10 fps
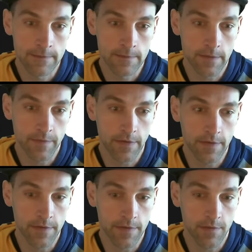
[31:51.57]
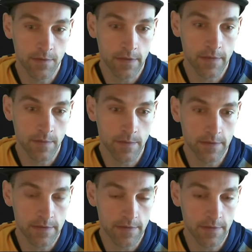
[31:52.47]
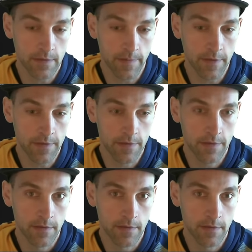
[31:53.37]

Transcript: You can find a destroy evil, which doesn't do that much.